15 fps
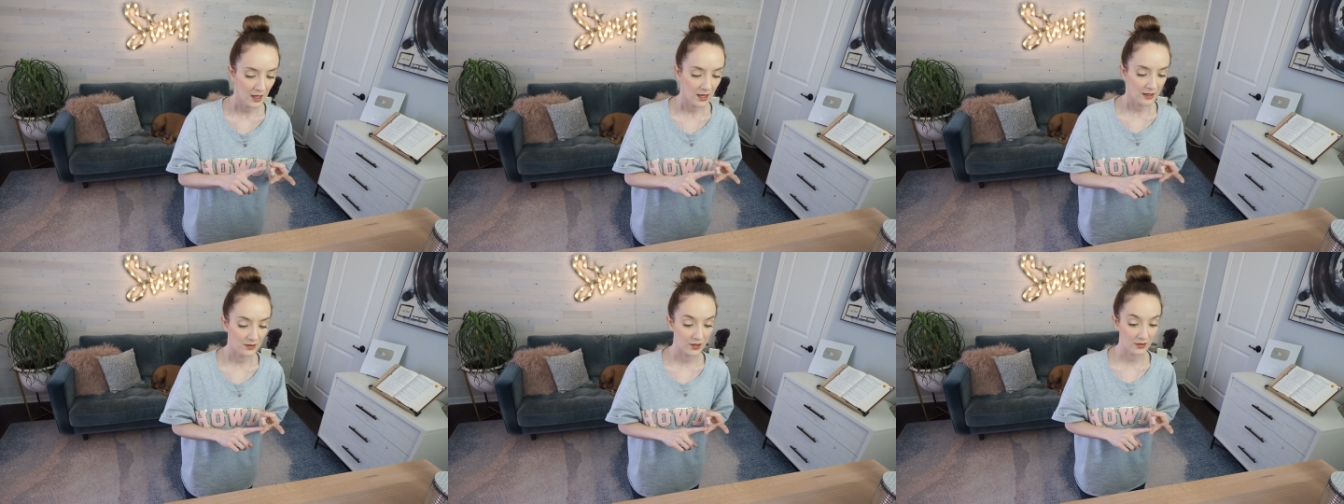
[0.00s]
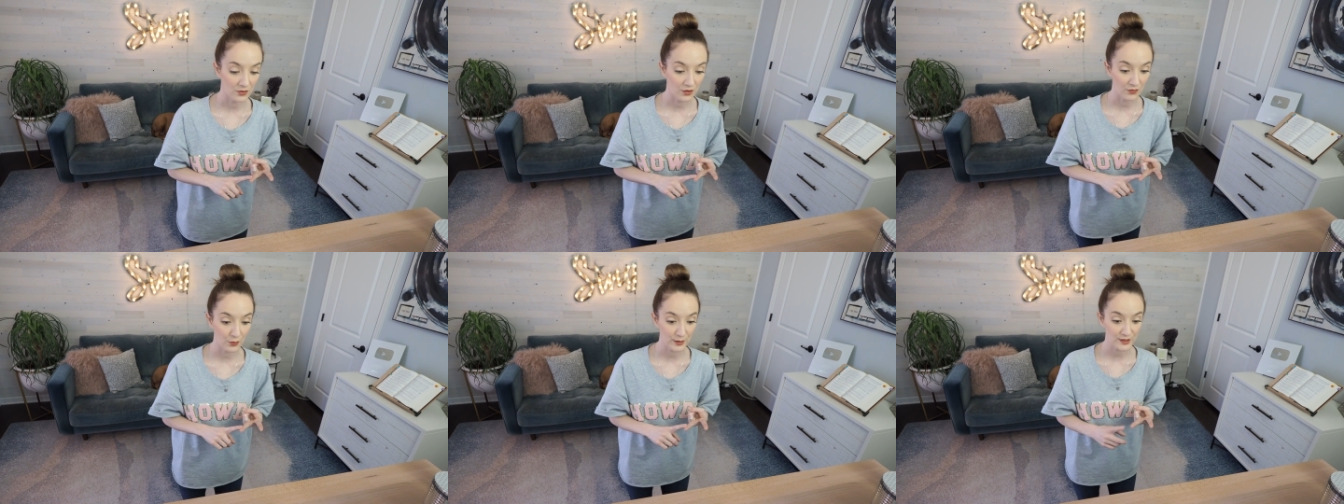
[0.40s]
Does
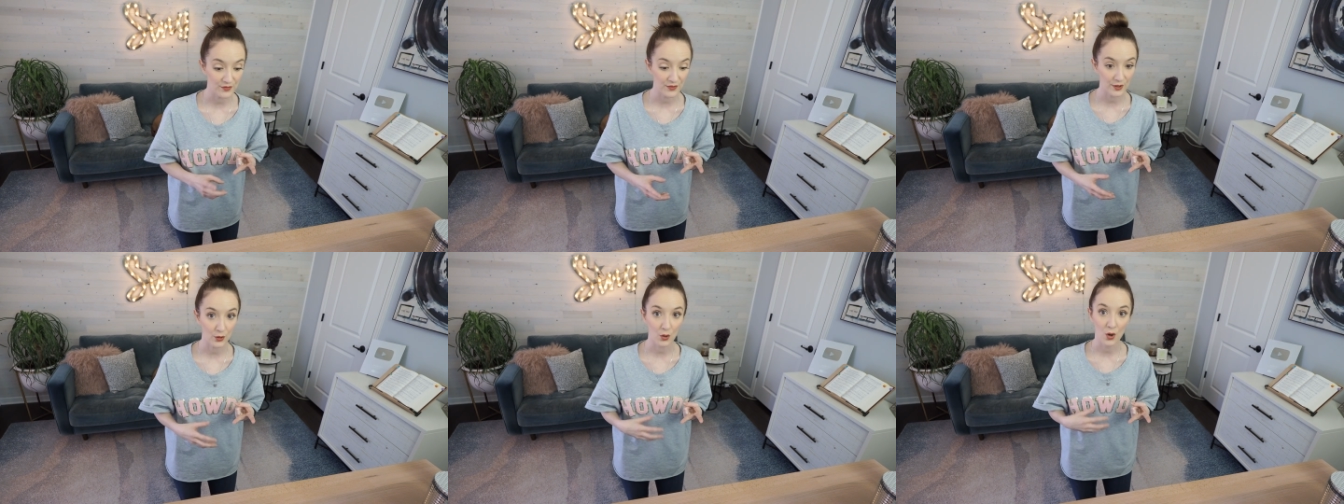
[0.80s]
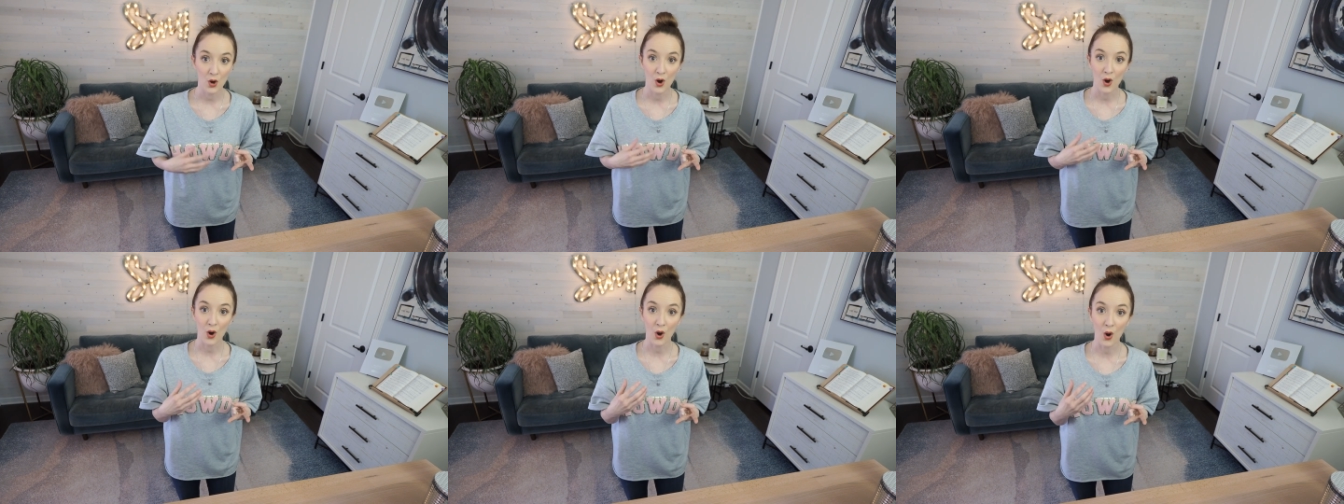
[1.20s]
your voice feel
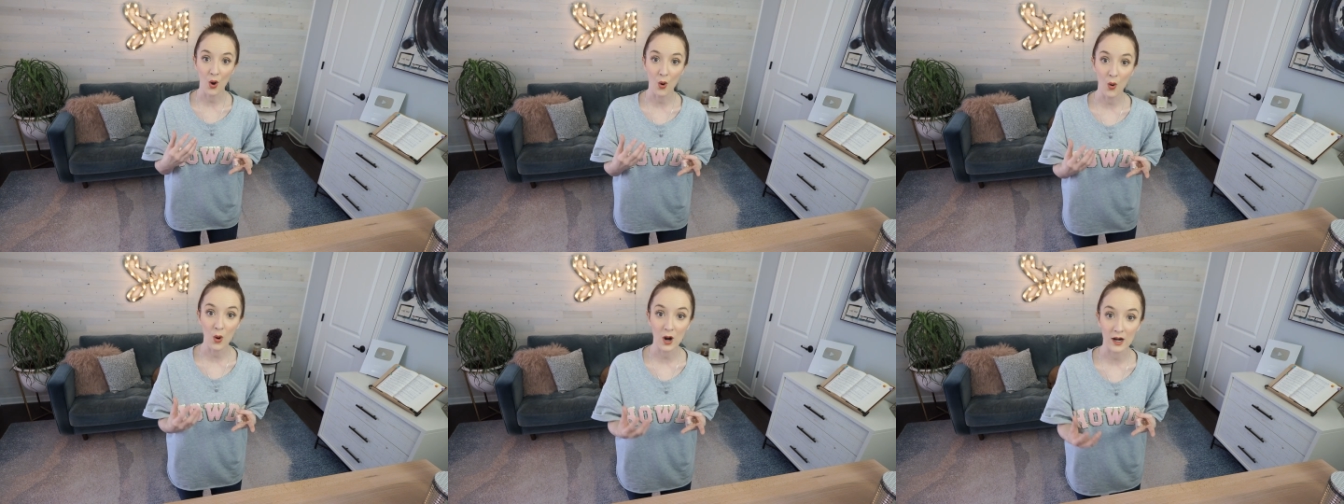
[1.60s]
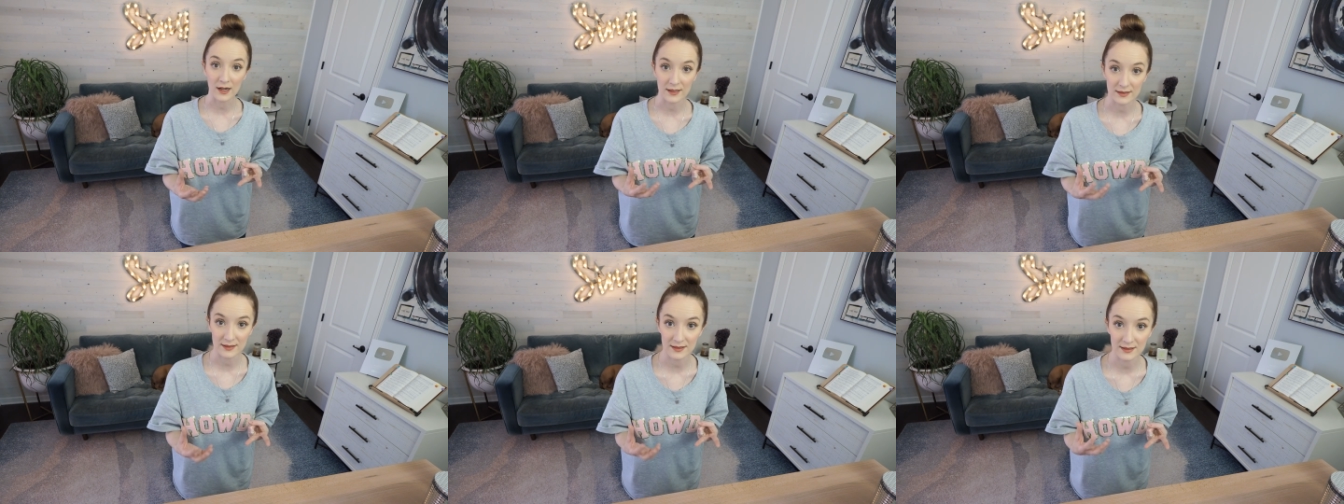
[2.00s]

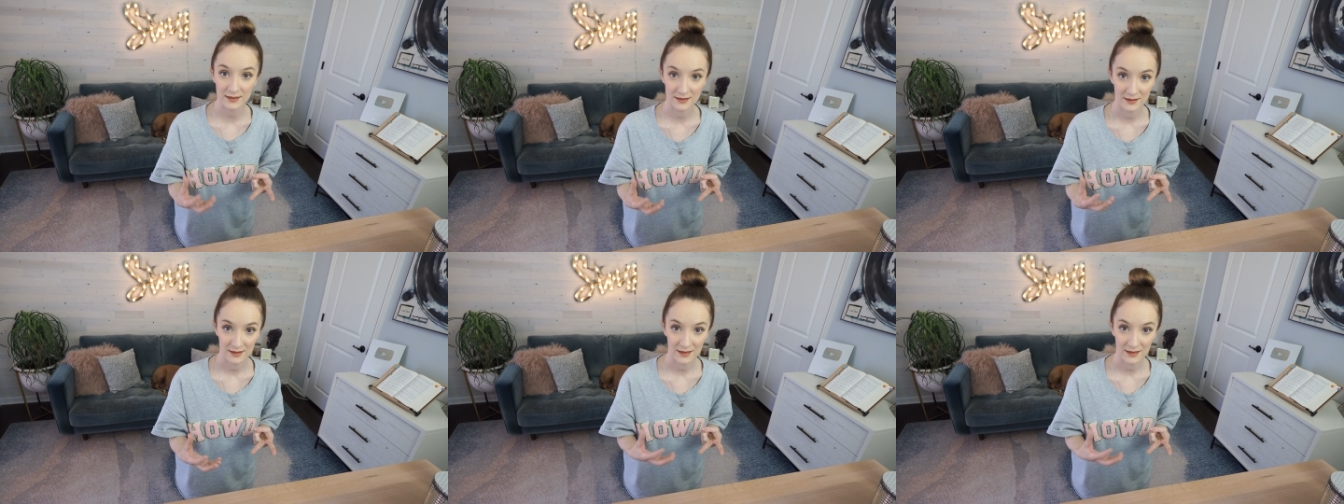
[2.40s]
hoarse